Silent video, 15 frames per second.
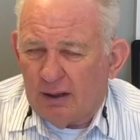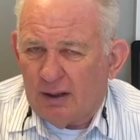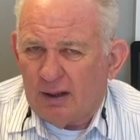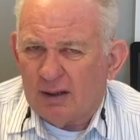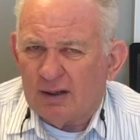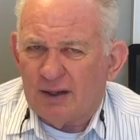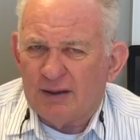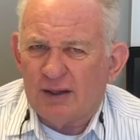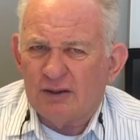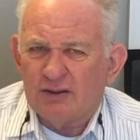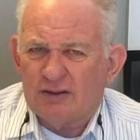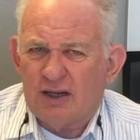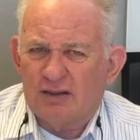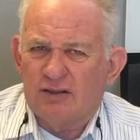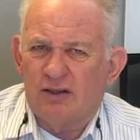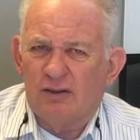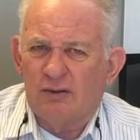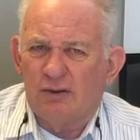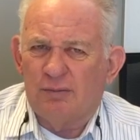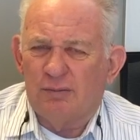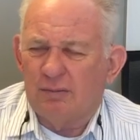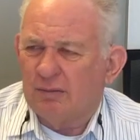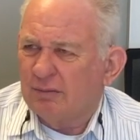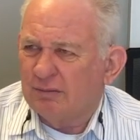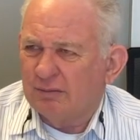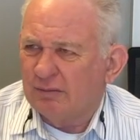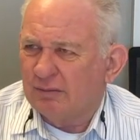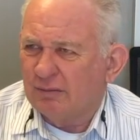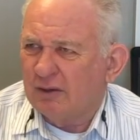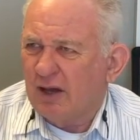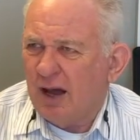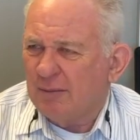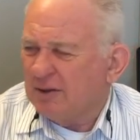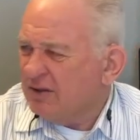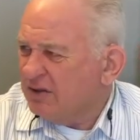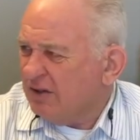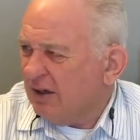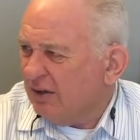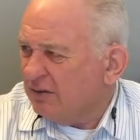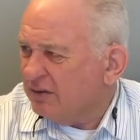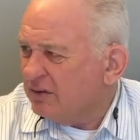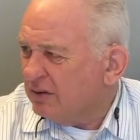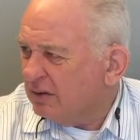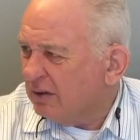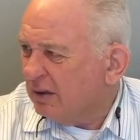And I think it just has to do with common sense.